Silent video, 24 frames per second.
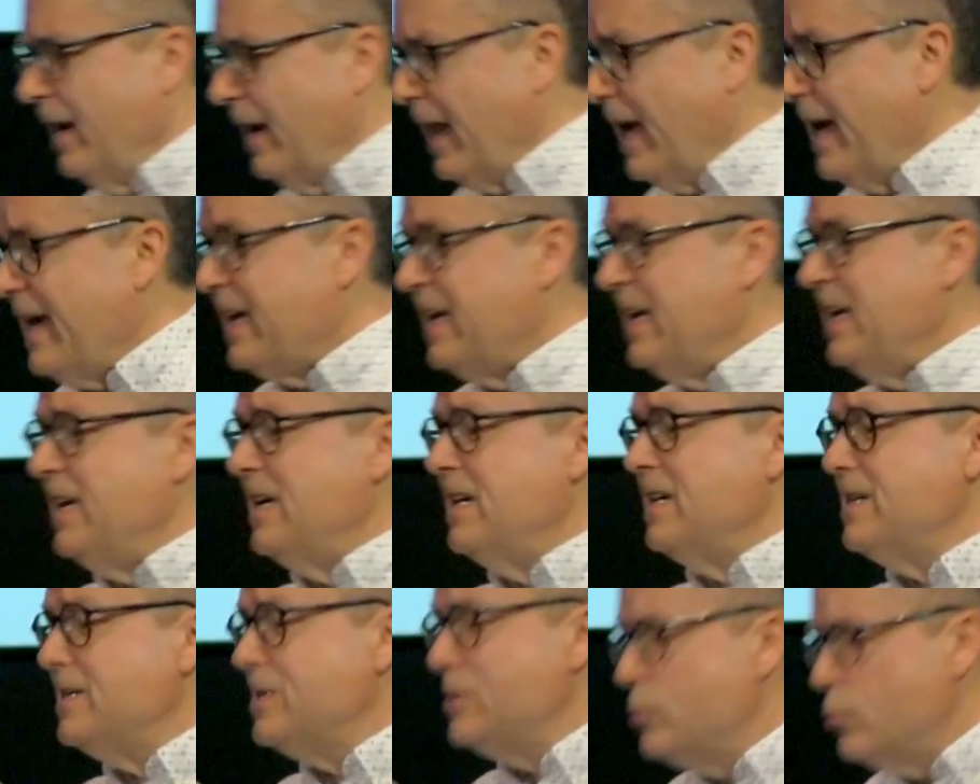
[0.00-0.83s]
like He
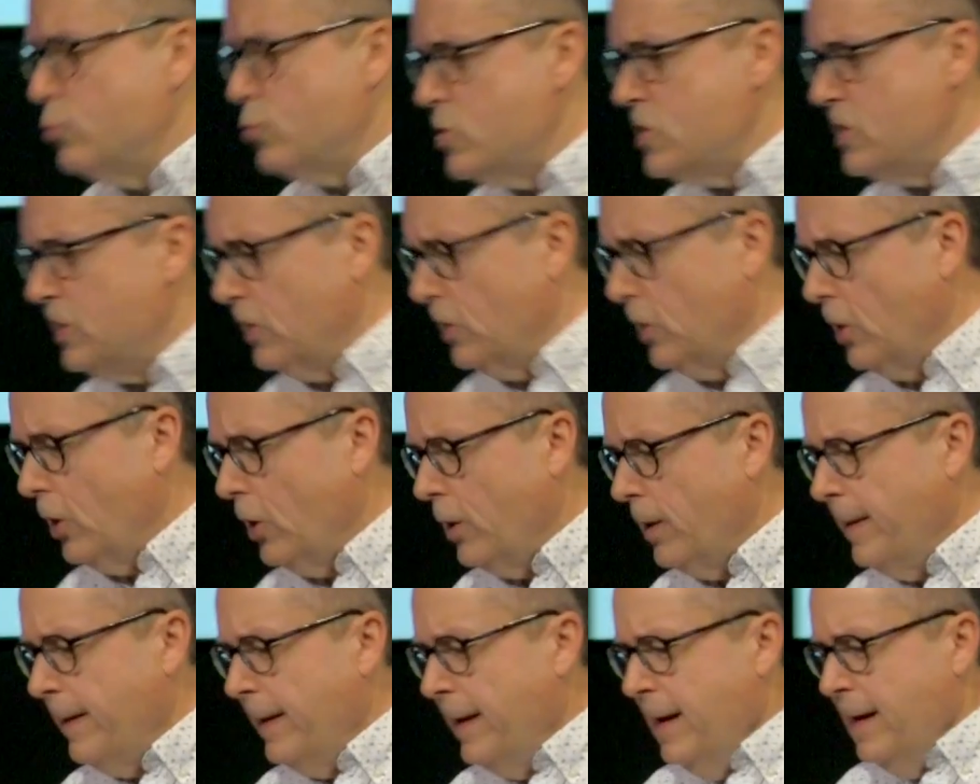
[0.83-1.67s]
is
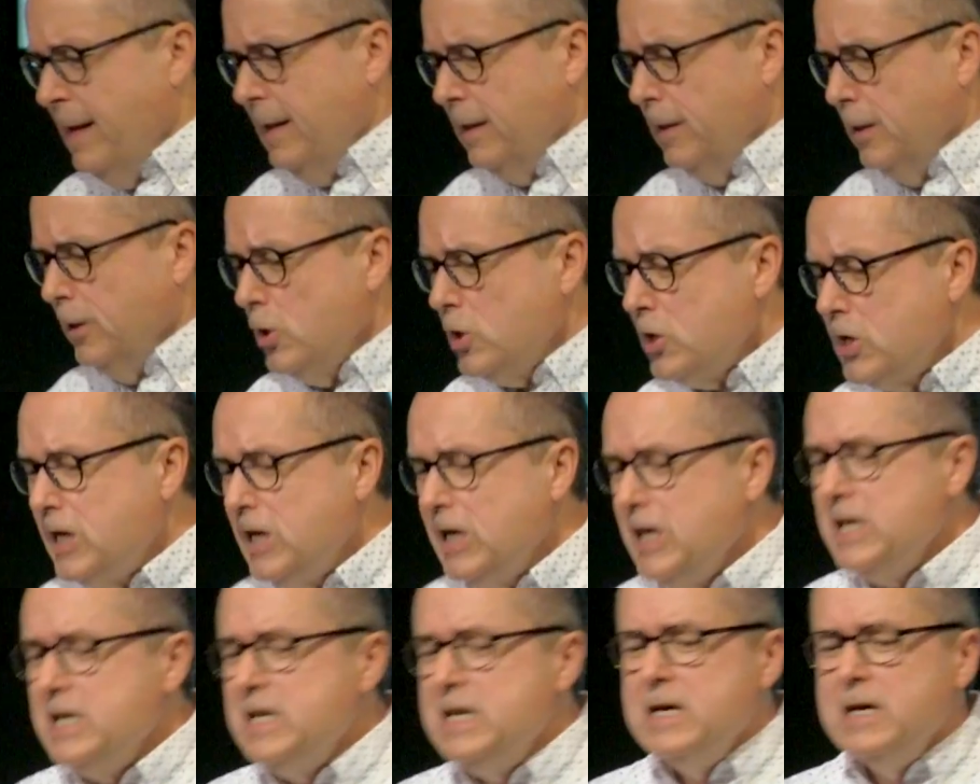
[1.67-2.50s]
real.
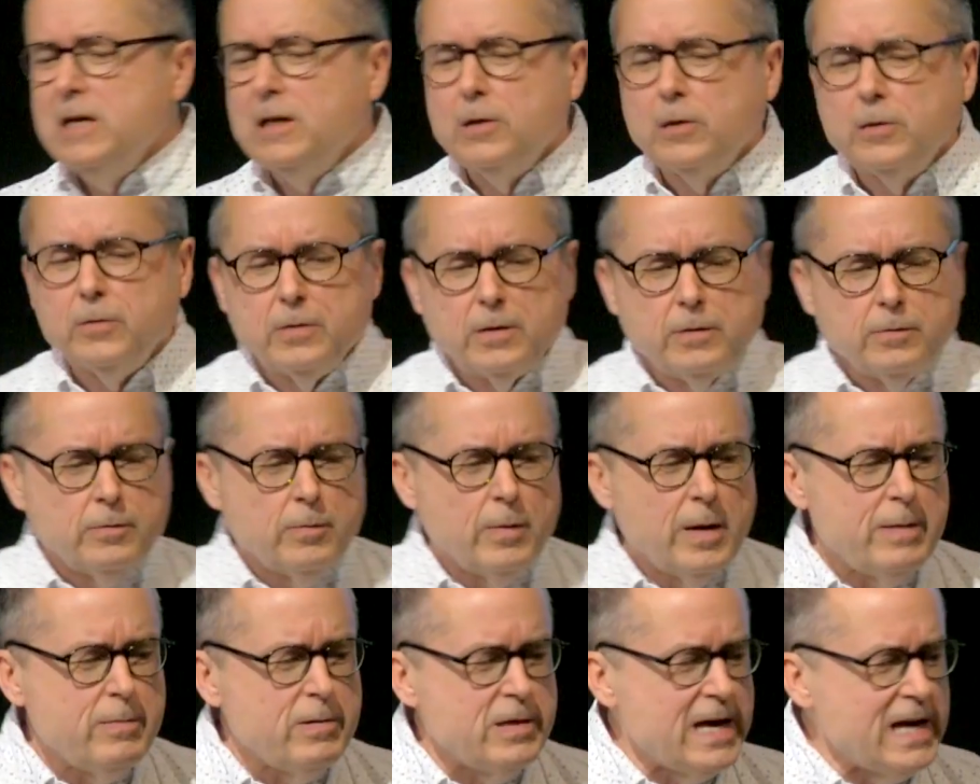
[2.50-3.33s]
Looking,
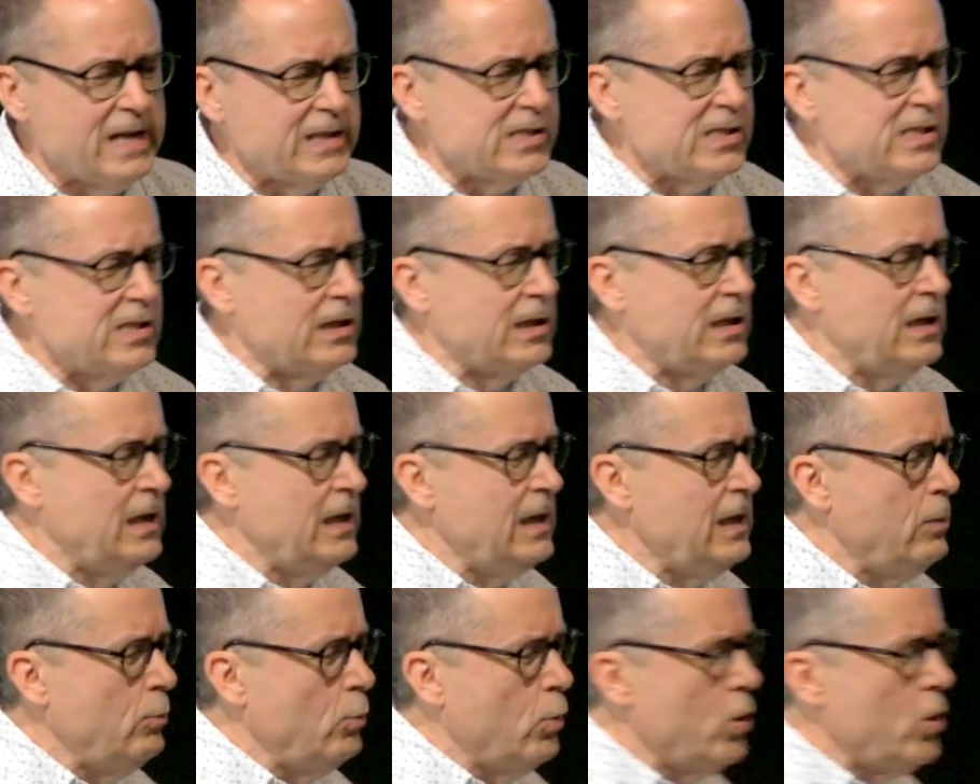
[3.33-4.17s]
maybe that's the
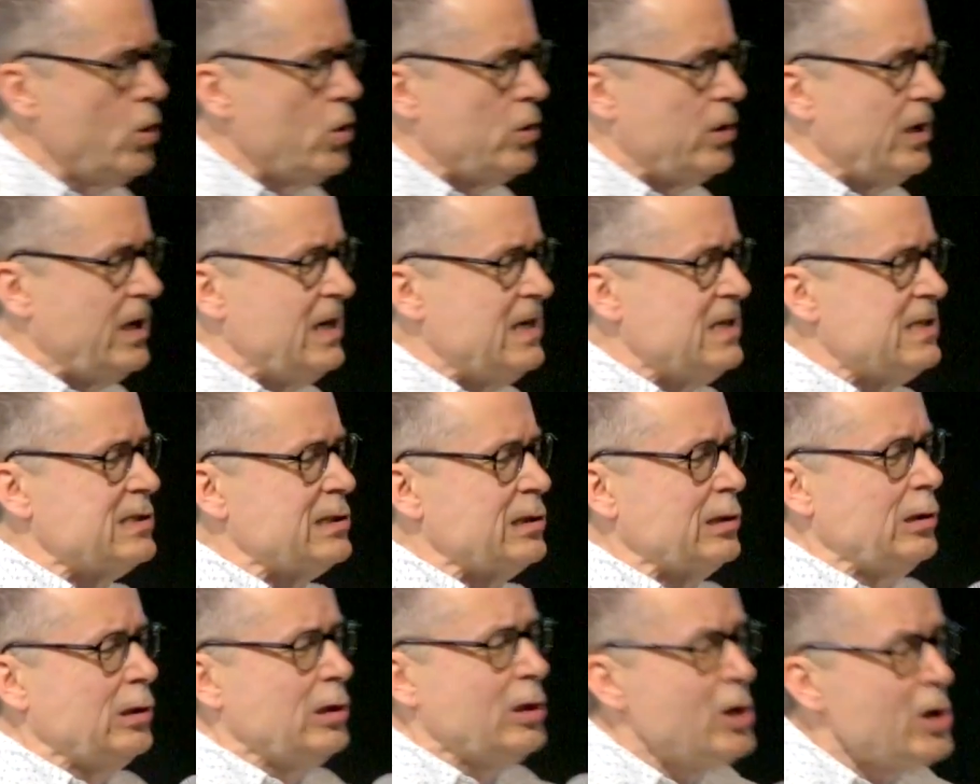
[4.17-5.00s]
key word, is
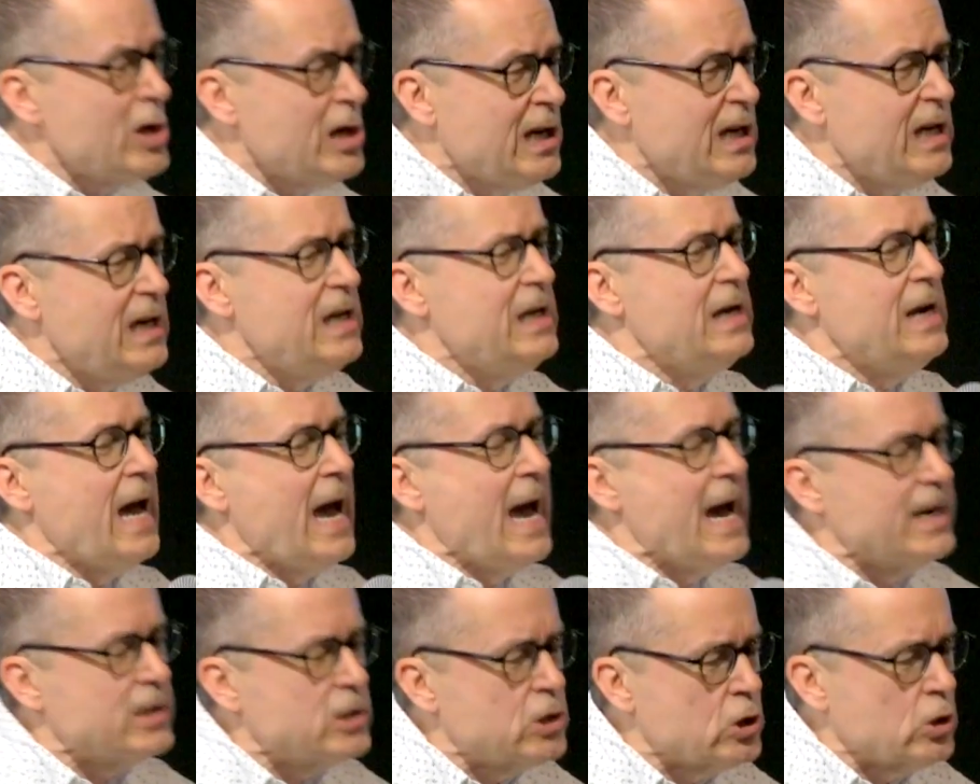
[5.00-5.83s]
looking
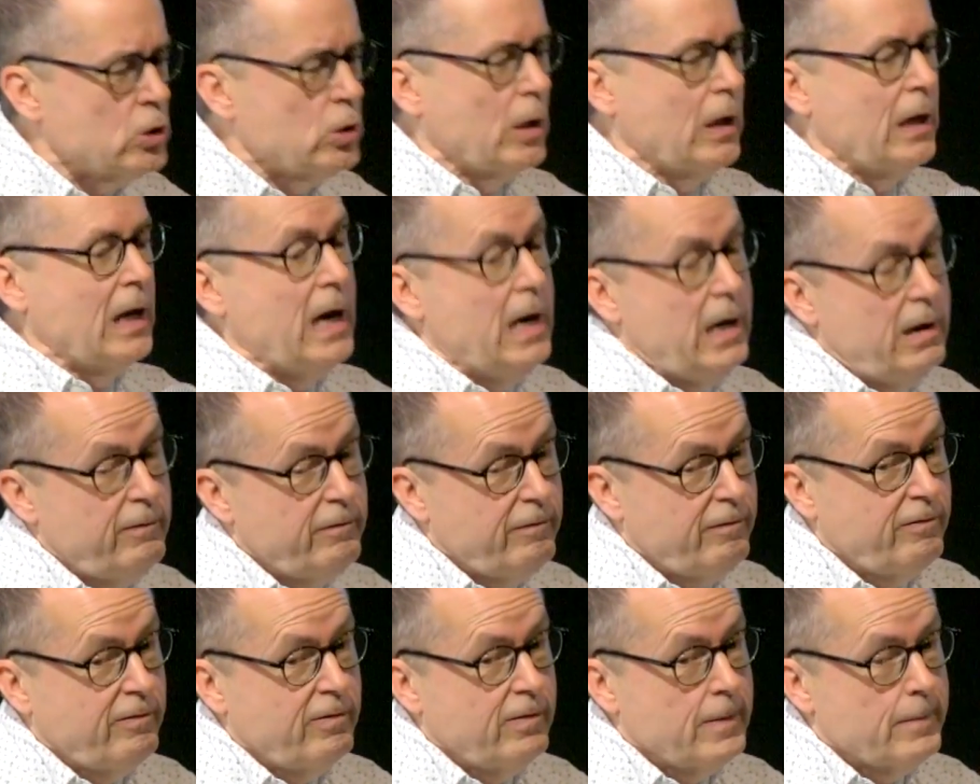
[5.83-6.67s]
at your
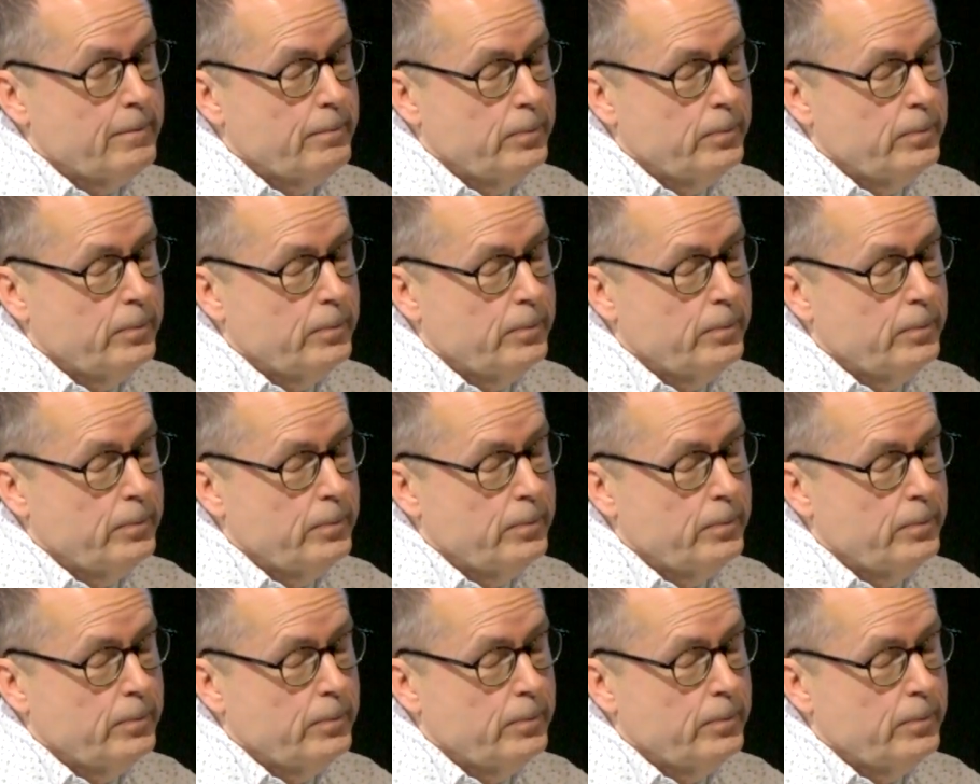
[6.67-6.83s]
life